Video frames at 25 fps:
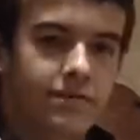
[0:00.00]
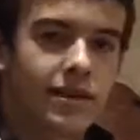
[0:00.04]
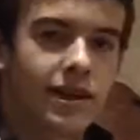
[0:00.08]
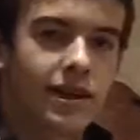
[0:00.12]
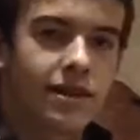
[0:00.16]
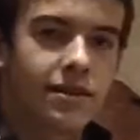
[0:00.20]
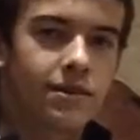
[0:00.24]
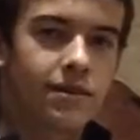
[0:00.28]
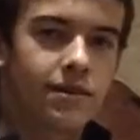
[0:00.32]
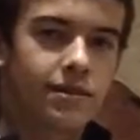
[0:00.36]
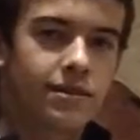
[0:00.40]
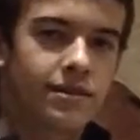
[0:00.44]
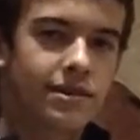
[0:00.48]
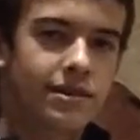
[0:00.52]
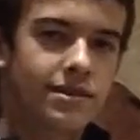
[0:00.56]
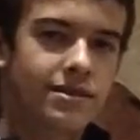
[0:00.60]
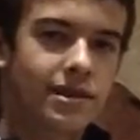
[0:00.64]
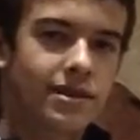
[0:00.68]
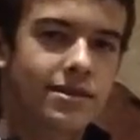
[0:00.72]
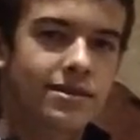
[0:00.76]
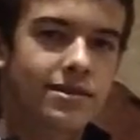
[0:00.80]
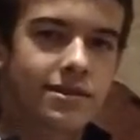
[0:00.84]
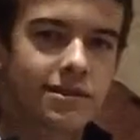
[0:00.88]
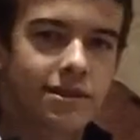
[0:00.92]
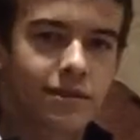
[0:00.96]
10 newtons because
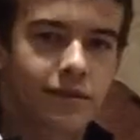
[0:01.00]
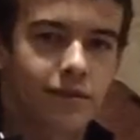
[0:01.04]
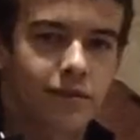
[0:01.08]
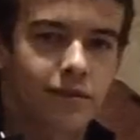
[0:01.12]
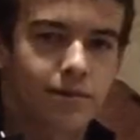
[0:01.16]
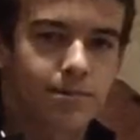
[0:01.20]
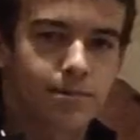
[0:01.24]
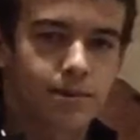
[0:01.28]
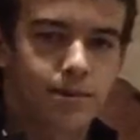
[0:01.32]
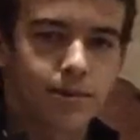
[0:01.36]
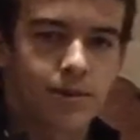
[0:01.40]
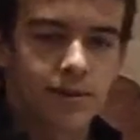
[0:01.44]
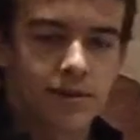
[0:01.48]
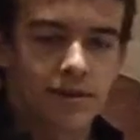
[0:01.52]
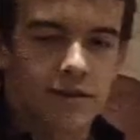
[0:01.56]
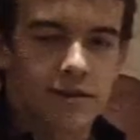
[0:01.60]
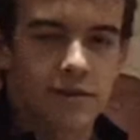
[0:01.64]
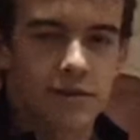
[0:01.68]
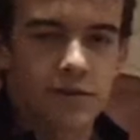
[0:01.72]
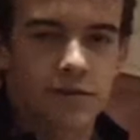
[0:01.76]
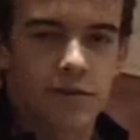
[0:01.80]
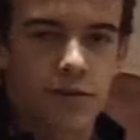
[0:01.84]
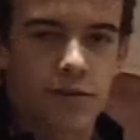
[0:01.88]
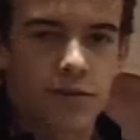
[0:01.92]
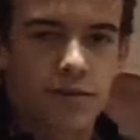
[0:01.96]
that's the difference between the
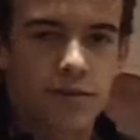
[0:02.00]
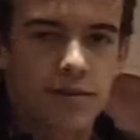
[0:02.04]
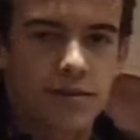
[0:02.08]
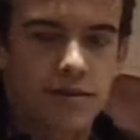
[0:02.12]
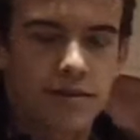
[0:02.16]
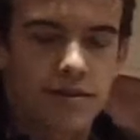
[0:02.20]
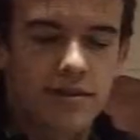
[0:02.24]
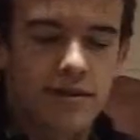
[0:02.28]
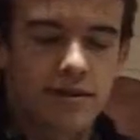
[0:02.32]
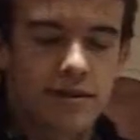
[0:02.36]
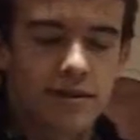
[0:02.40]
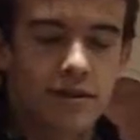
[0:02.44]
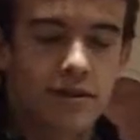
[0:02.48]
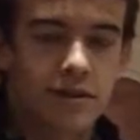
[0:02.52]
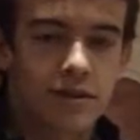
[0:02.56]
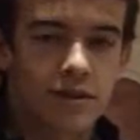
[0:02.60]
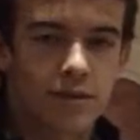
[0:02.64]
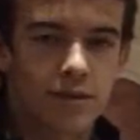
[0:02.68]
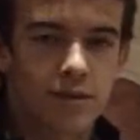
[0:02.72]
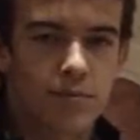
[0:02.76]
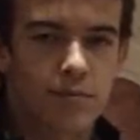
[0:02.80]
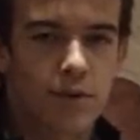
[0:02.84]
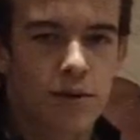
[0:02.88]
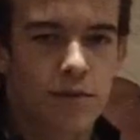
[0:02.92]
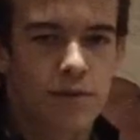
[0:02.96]
two, the, the two
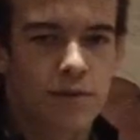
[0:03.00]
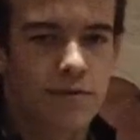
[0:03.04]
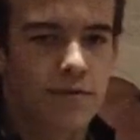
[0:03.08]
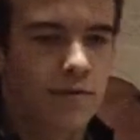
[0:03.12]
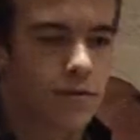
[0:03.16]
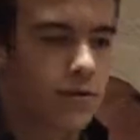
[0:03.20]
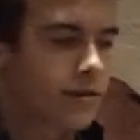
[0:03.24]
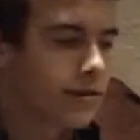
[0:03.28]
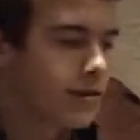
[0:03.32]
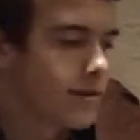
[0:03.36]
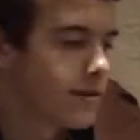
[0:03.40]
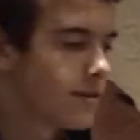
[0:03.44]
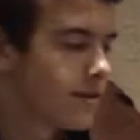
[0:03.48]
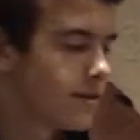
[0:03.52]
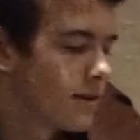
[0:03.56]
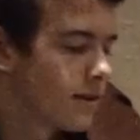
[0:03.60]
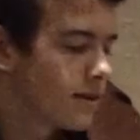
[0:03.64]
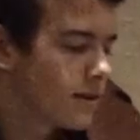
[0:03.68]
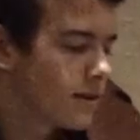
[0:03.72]
opposing forces.